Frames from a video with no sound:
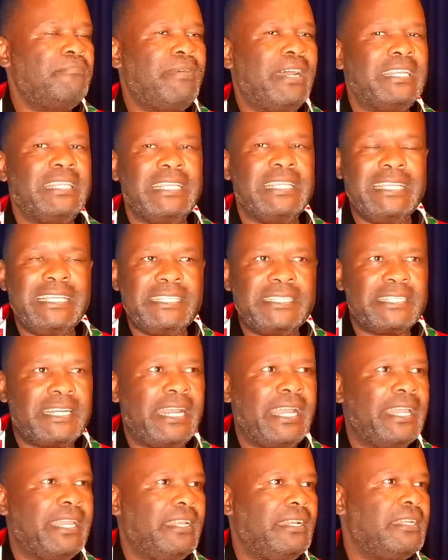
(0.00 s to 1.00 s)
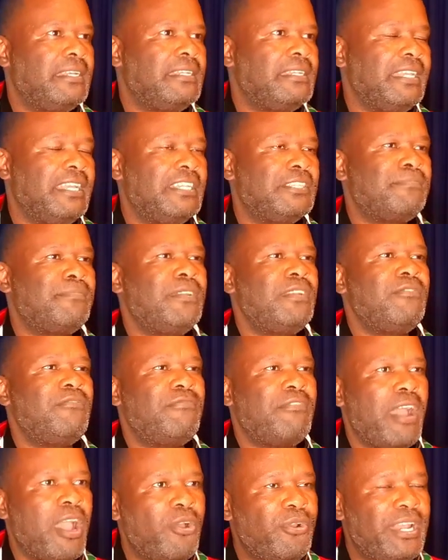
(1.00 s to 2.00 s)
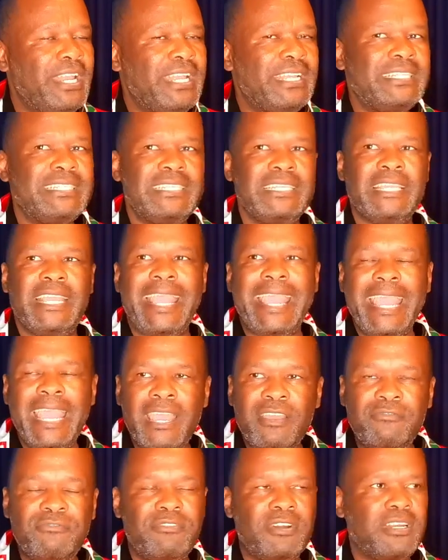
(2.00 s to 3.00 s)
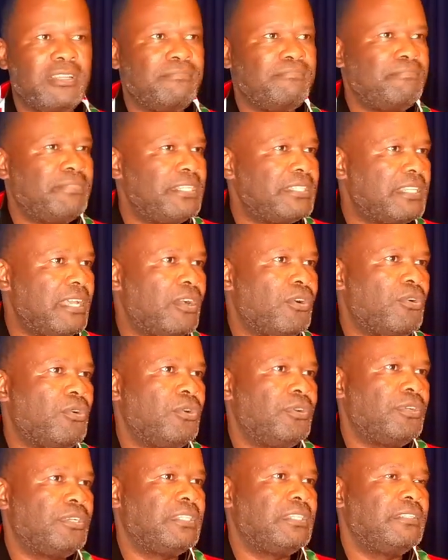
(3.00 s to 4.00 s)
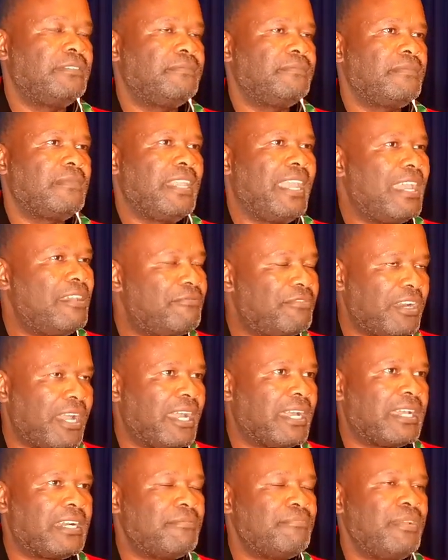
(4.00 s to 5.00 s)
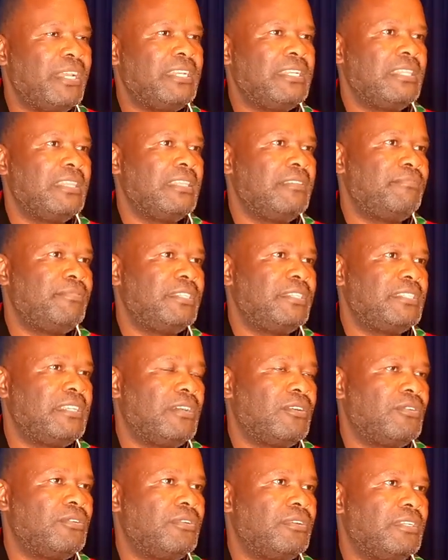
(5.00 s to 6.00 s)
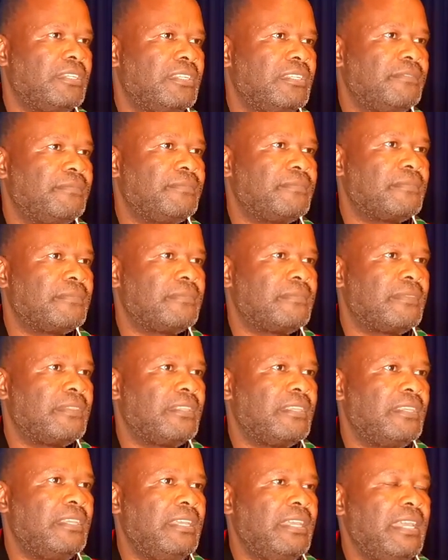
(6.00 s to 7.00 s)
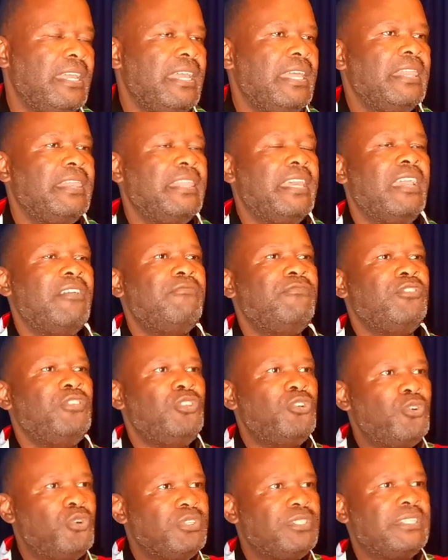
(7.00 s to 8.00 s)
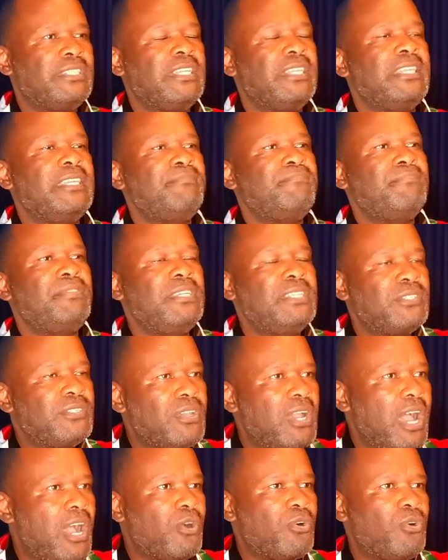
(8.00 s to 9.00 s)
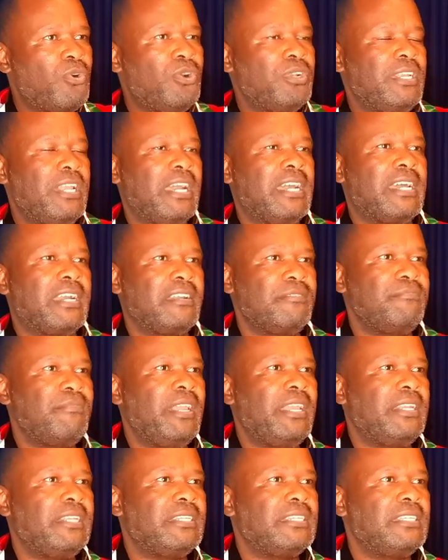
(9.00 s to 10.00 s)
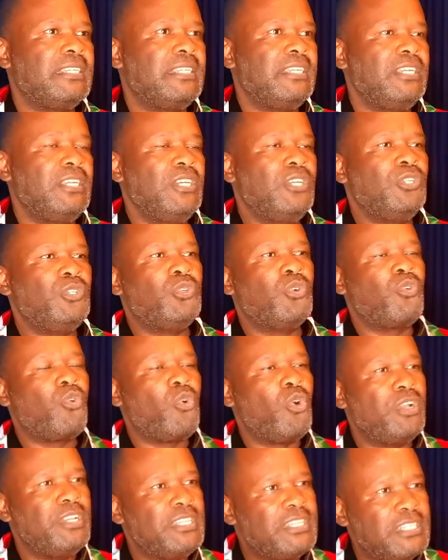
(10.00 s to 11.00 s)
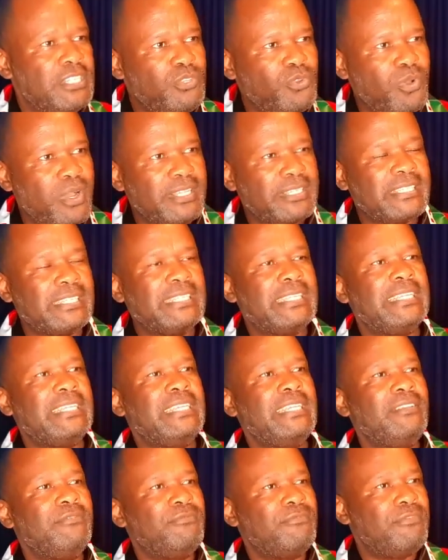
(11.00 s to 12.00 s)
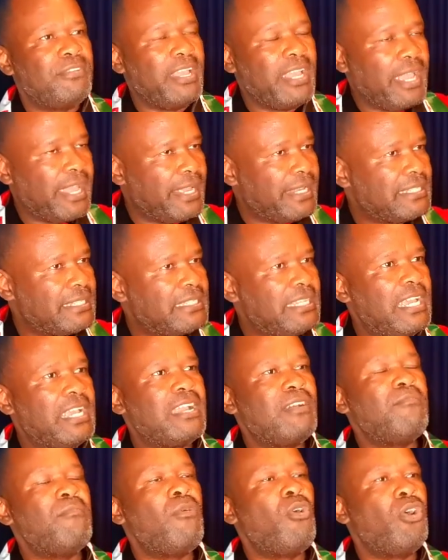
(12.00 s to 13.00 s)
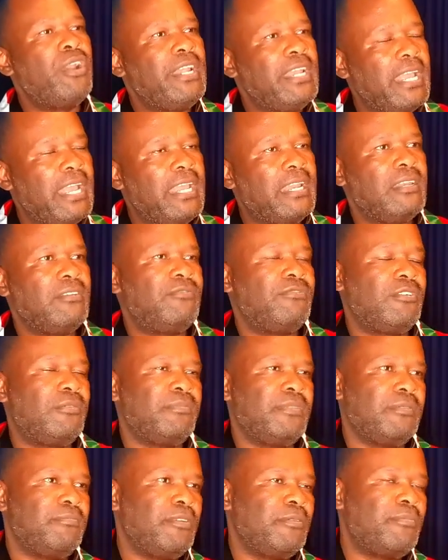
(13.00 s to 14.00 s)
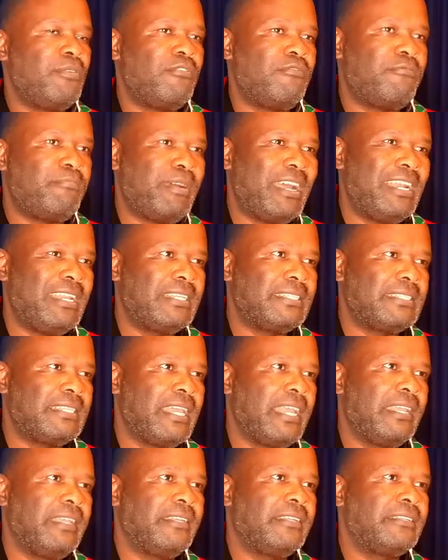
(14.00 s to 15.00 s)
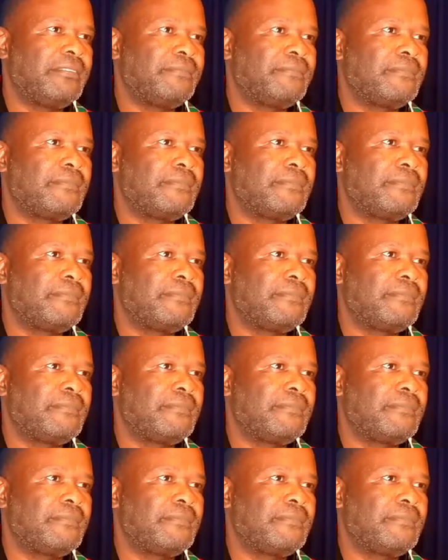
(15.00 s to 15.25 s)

But Israel has been violating every peace accord, every agreement in the peace accord. They've used the peace accord agreement to continuously take more land from the people of Palestine.